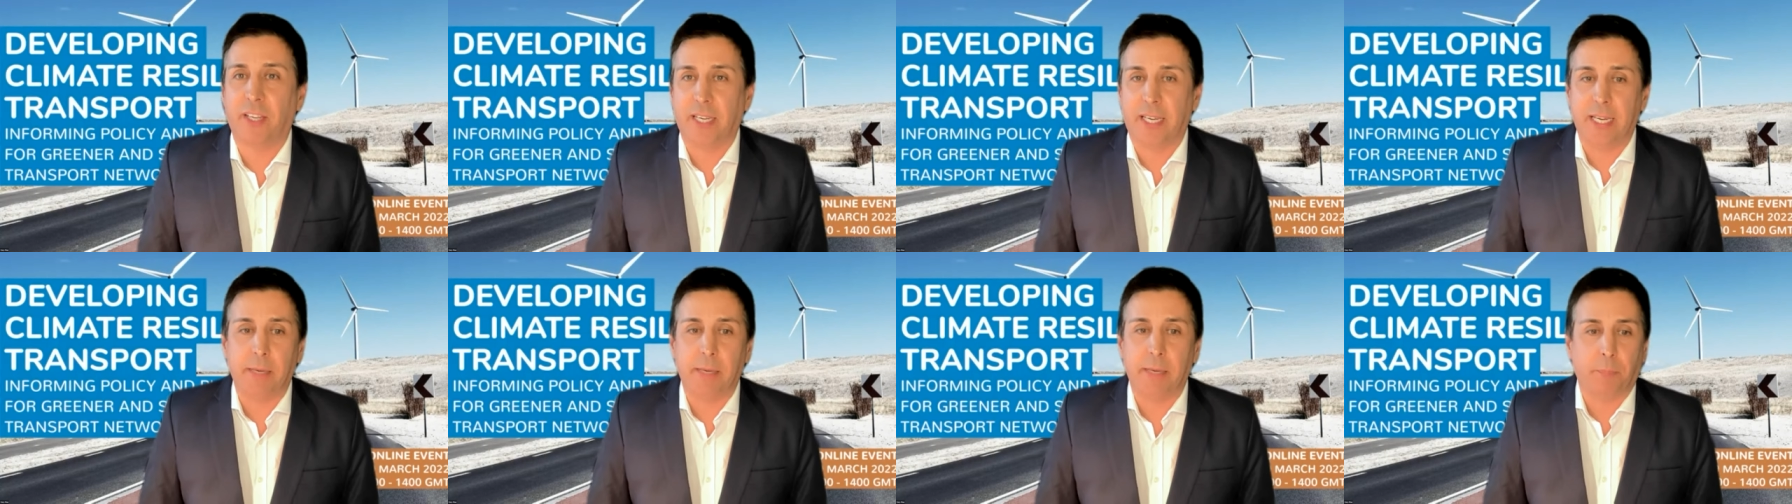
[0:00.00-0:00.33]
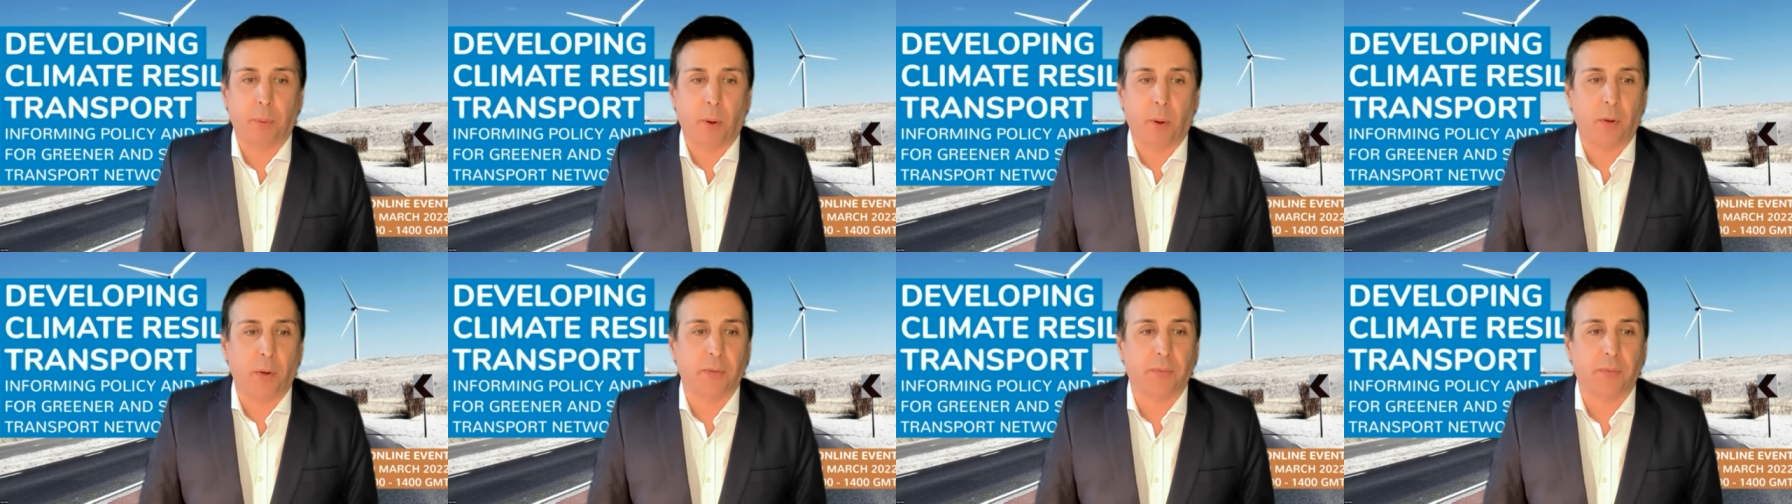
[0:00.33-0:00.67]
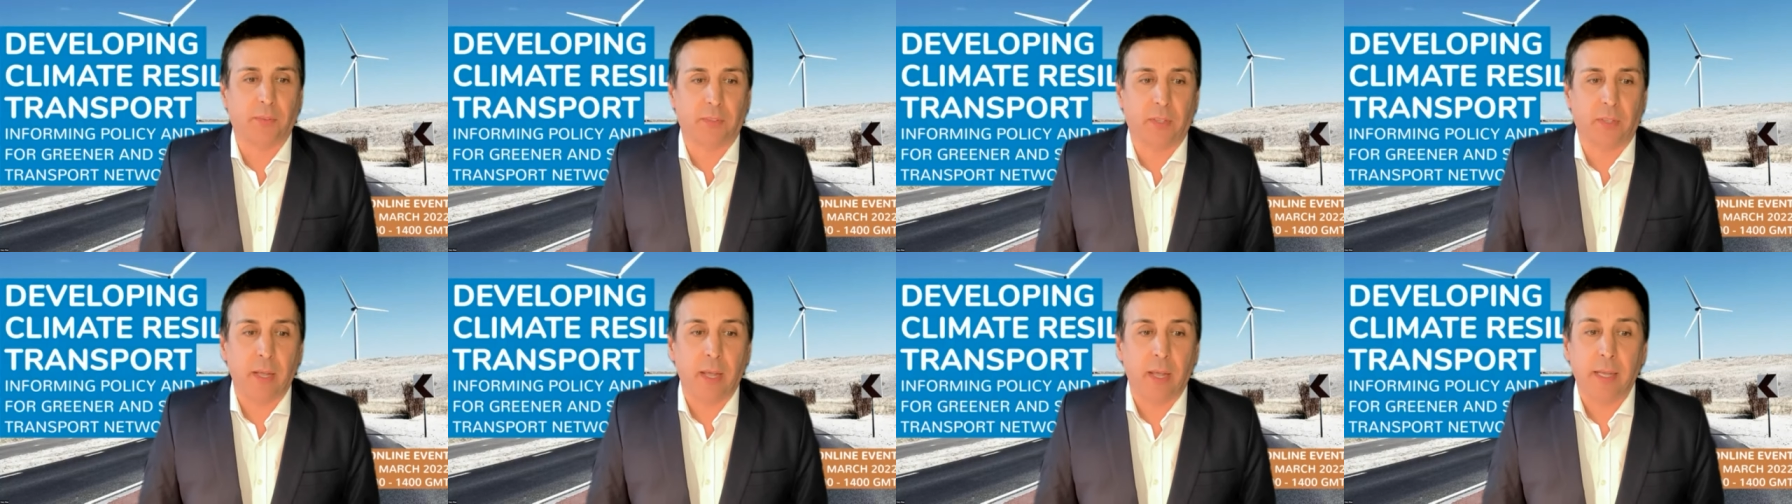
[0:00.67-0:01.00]
the key
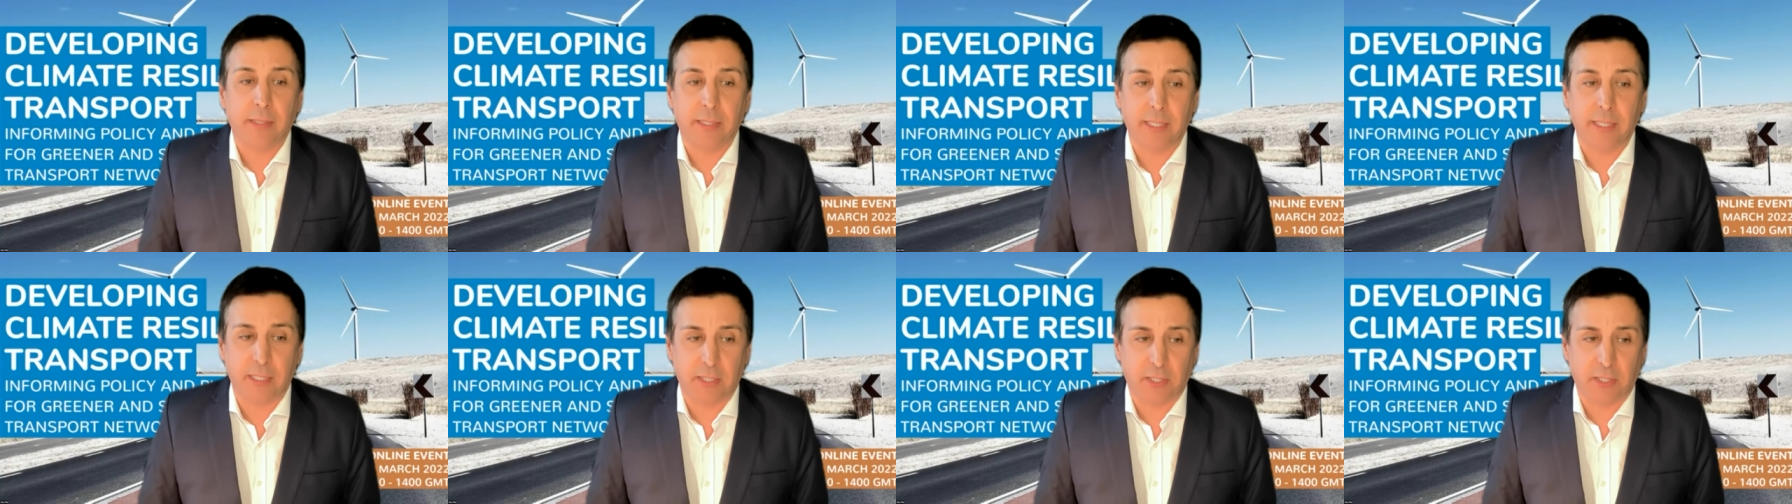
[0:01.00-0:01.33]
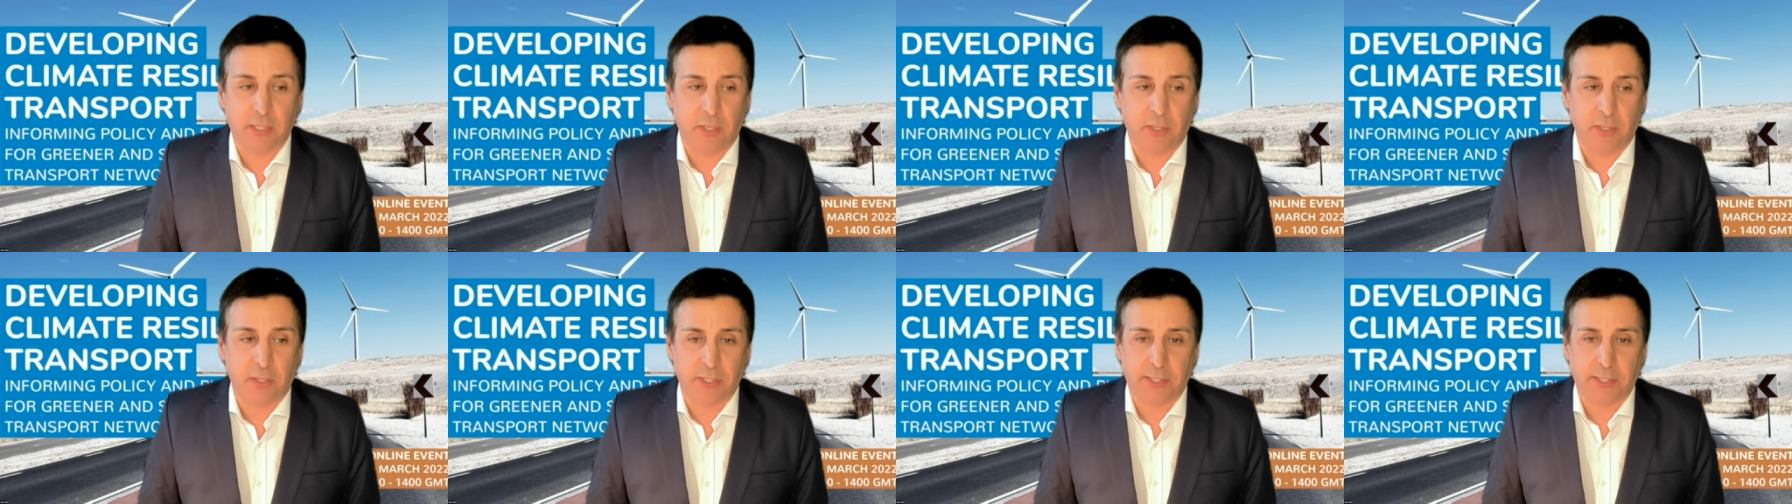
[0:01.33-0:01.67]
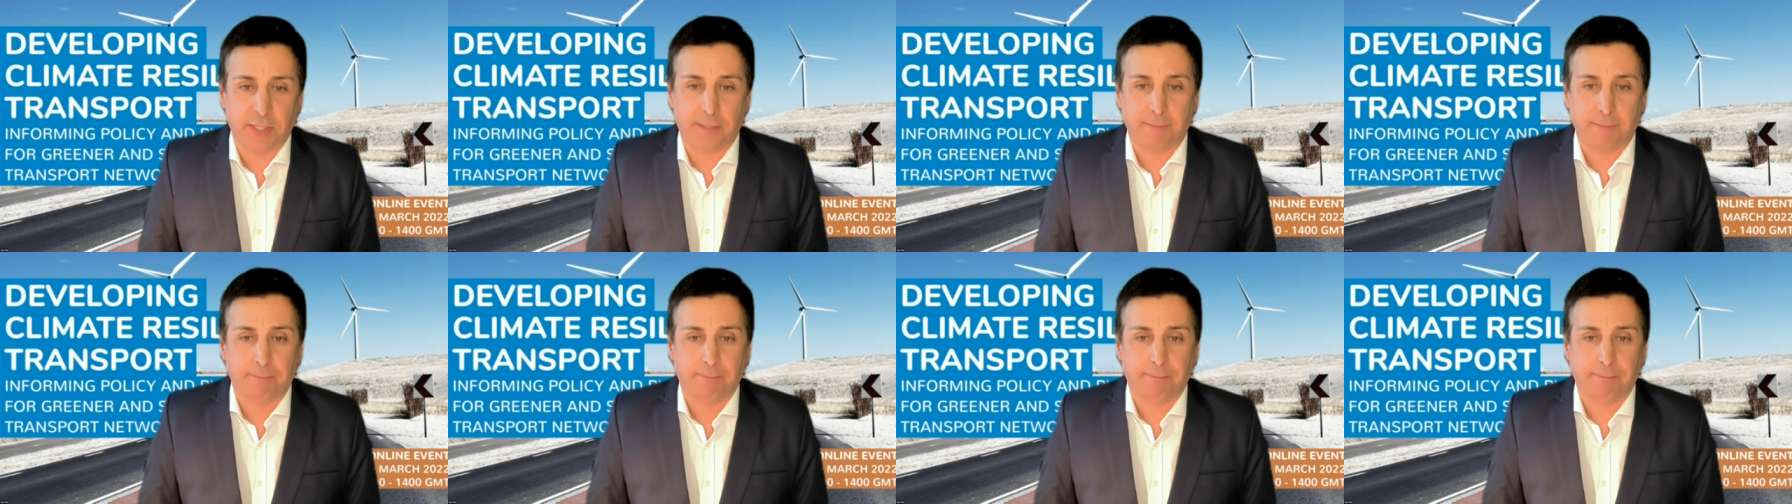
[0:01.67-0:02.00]
points
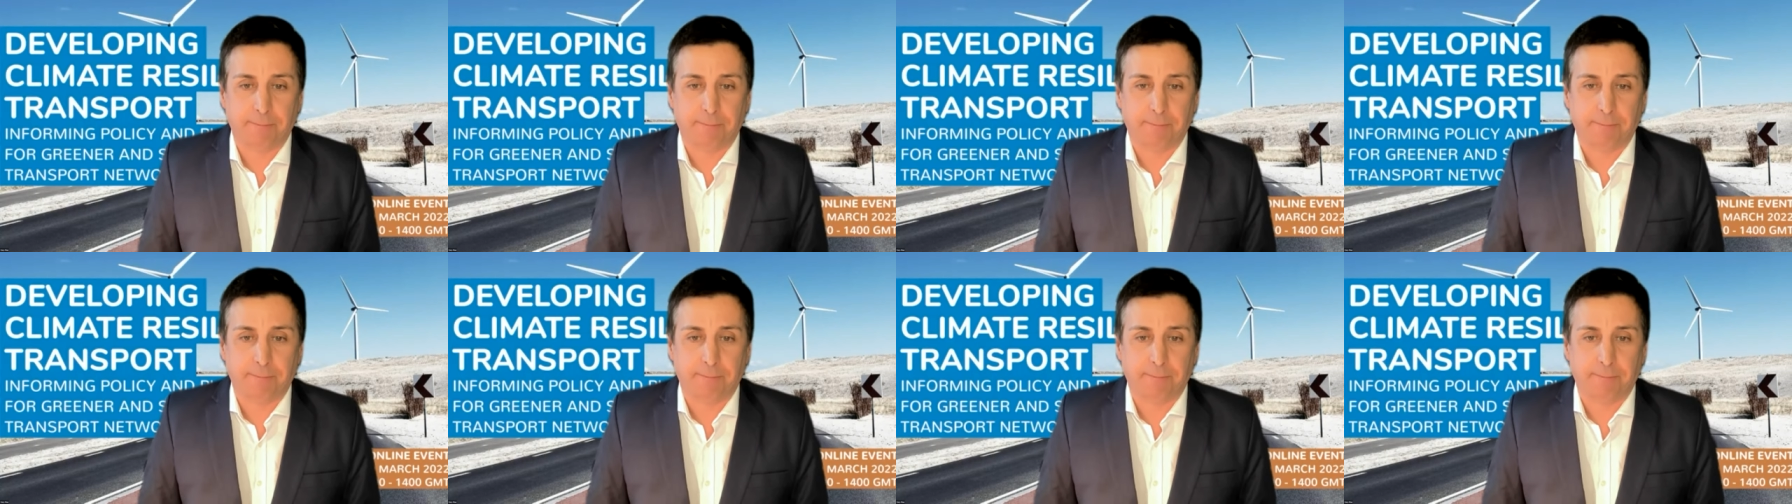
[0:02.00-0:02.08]
discussed.